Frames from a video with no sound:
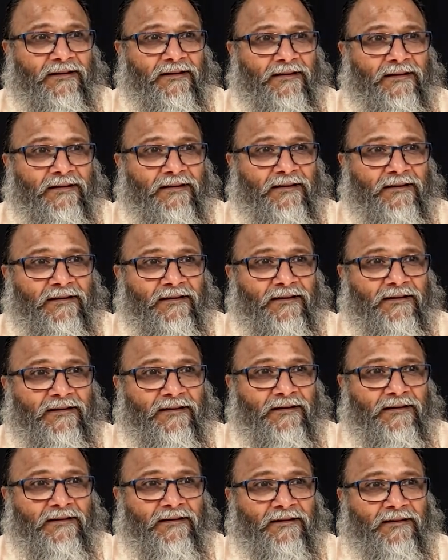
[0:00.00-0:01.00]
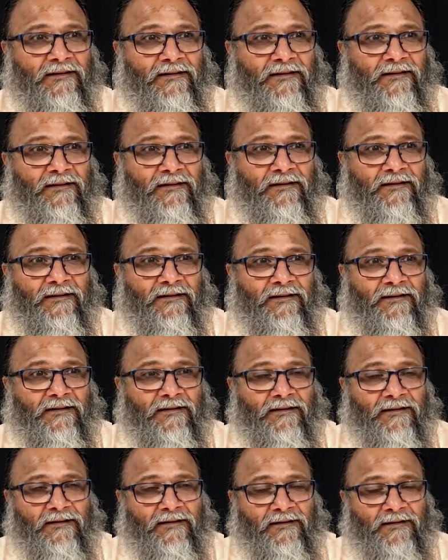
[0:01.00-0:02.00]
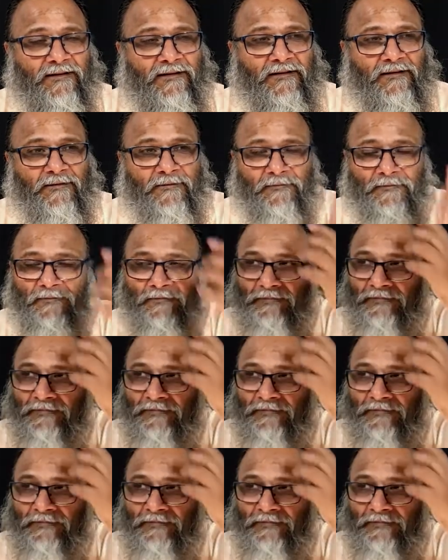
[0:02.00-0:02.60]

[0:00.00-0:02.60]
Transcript: you don't have to uh, dismiss it.